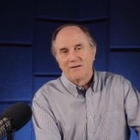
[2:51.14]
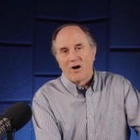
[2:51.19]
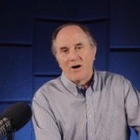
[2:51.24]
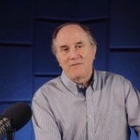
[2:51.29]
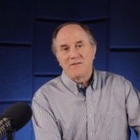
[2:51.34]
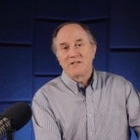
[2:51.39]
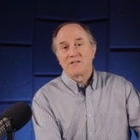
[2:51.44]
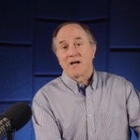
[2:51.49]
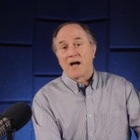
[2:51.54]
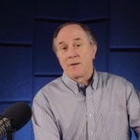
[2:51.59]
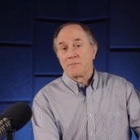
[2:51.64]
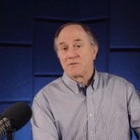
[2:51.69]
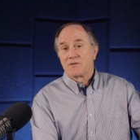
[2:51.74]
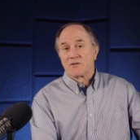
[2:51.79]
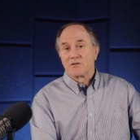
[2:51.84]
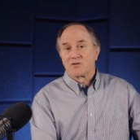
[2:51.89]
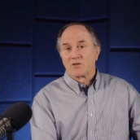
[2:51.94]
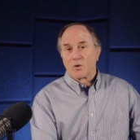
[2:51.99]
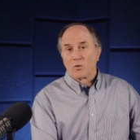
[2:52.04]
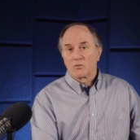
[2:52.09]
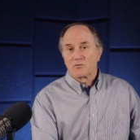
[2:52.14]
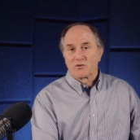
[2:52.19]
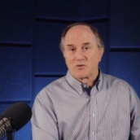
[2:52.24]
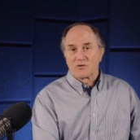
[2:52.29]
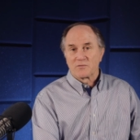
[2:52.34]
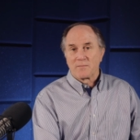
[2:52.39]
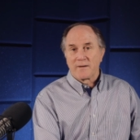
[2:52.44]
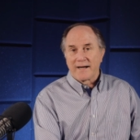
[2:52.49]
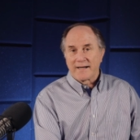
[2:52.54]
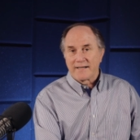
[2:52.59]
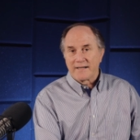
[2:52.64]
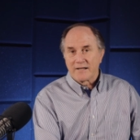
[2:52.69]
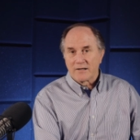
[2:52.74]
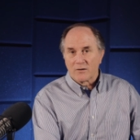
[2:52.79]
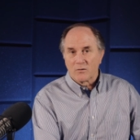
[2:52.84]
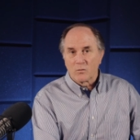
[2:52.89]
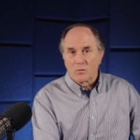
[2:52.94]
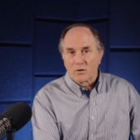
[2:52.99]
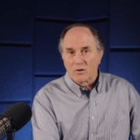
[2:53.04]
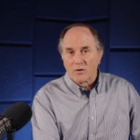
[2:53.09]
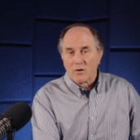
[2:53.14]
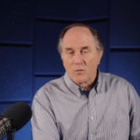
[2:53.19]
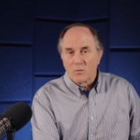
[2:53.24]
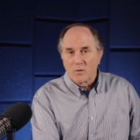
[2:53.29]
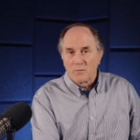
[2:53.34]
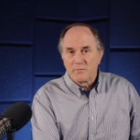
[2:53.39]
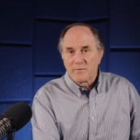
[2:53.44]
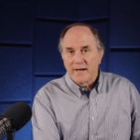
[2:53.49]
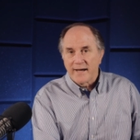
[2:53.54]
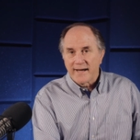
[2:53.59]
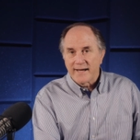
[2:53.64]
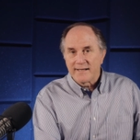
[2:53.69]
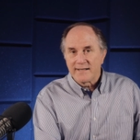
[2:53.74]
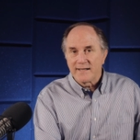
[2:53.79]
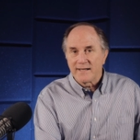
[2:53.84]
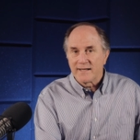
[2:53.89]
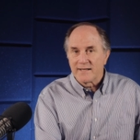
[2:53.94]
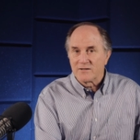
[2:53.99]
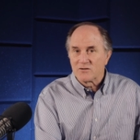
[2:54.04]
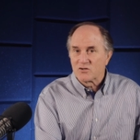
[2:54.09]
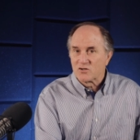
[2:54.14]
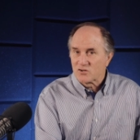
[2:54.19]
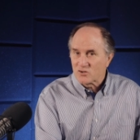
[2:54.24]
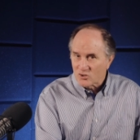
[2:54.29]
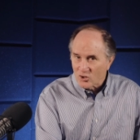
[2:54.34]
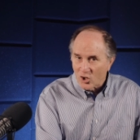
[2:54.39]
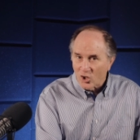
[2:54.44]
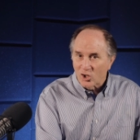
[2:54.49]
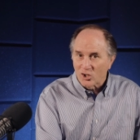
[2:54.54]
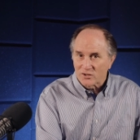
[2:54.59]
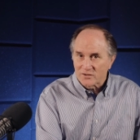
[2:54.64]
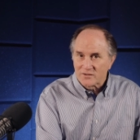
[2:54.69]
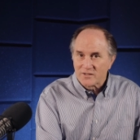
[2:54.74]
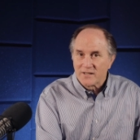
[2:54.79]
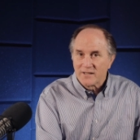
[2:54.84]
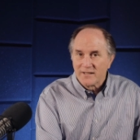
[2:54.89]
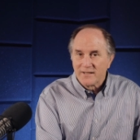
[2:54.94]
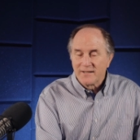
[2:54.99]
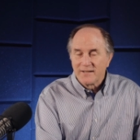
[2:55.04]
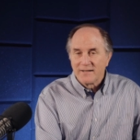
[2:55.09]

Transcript: Oftentimes, the soldiers back here were, were paid in salt,